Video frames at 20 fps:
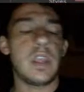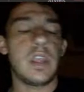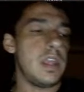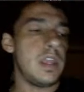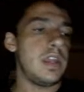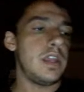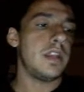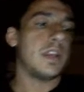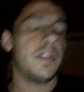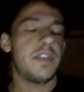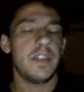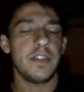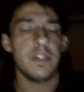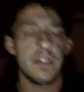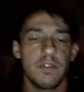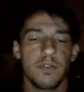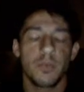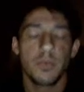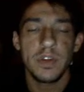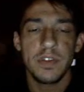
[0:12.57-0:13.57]
and I
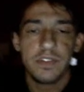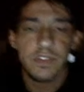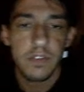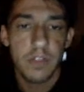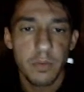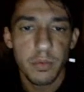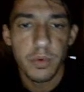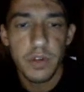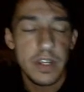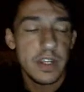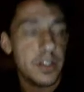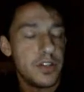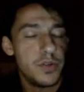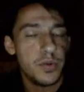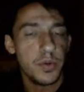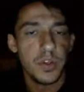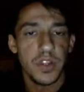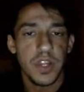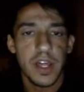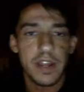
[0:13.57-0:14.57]
think the reason that we're getting
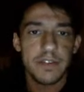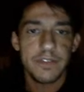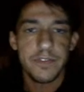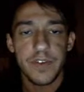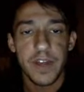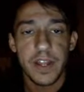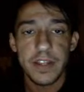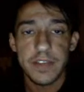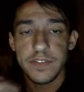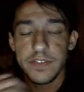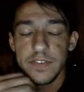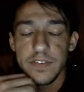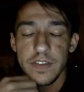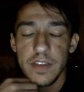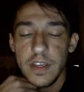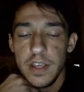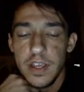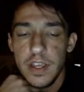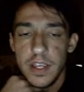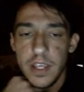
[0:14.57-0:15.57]
into a lot of fights
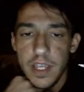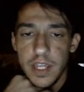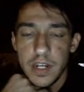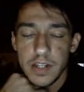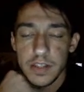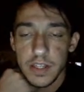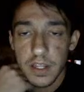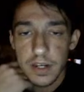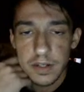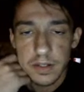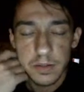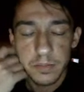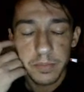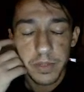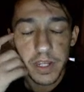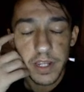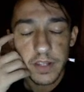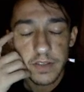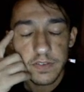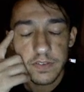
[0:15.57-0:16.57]
and a lot of
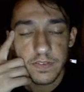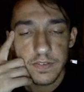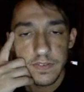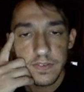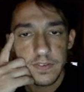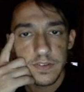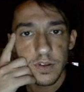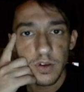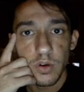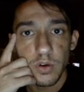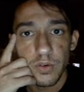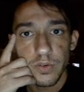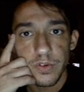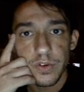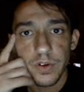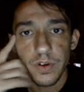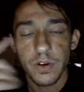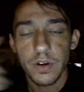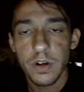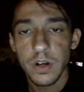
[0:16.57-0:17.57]
debates
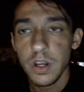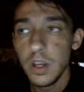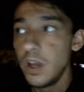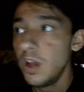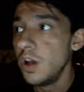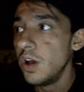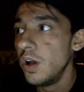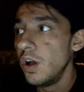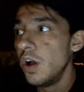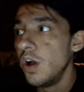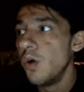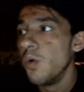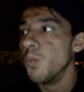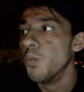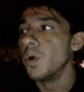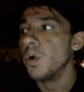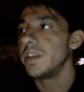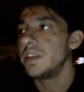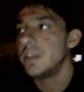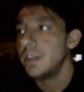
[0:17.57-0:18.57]
over
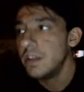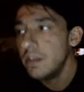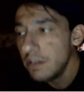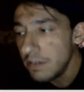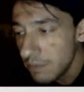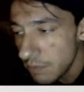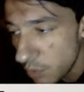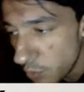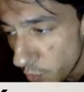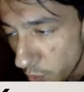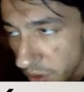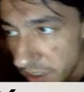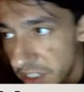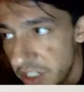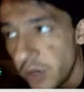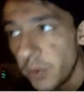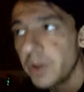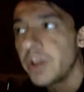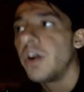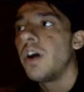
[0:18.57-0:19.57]
what really
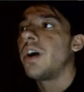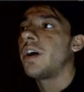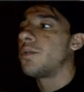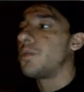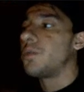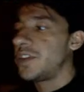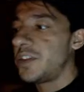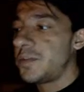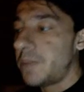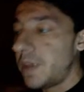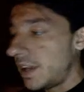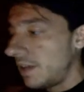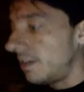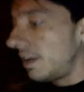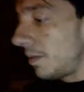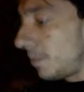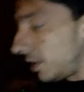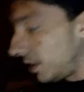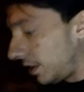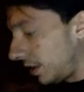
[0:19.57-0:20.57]
going on with this
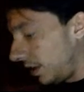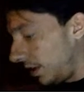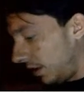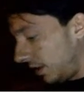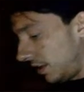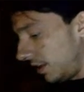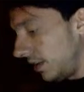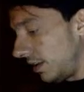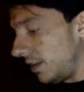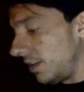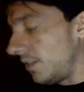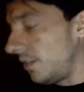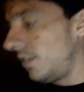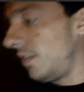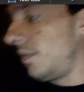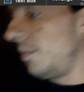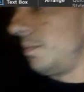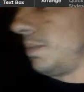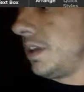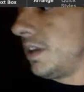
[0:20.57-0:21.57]
pandemic
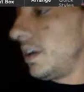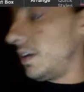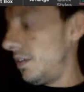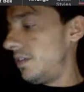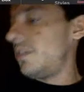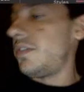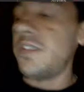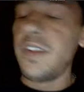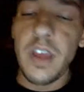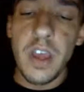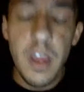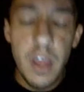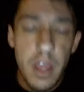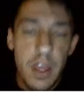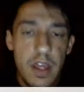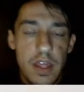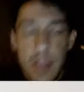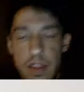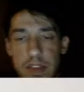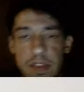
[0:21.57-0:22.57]
is because
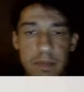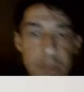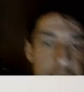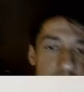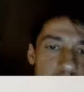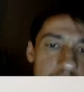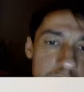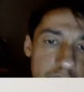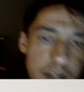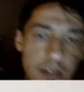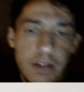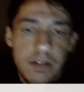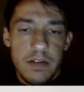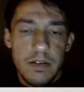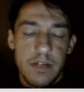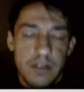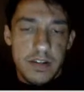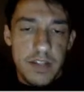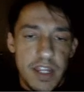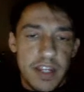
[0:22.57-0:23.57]
the media
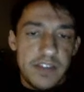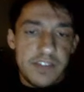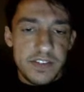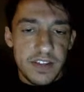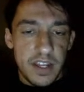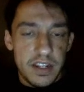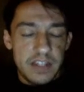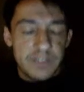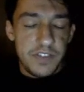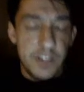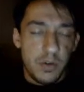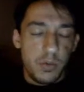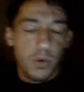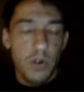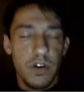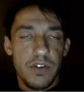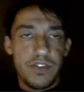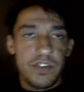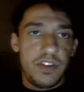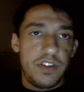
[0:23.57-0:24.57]
takes scientific
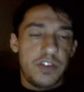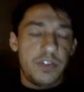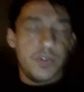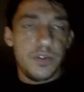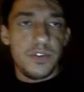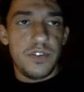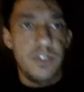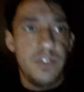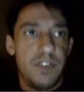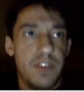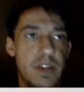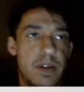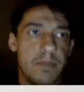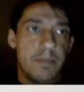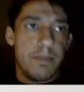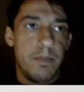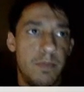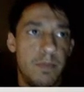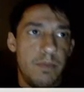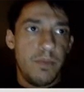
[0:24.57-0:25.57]
words and uses
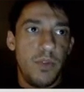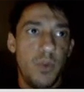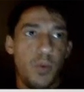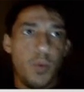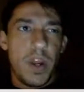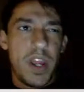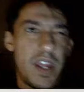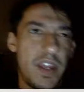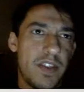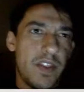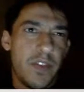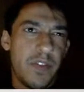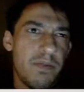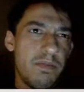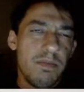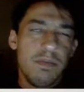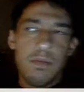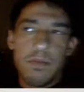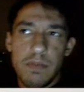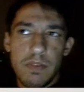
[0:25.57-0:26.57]
them the way that
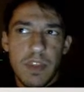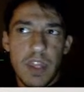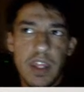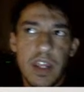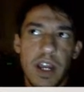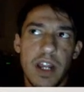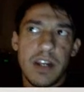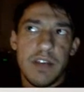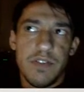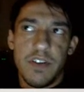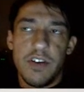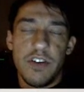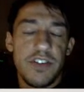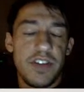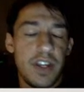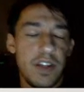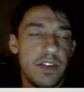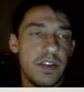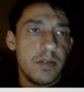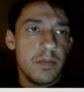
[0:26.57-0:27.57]
they kind of
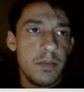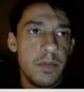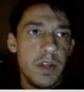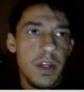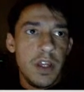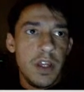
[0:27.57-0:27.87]
understand them,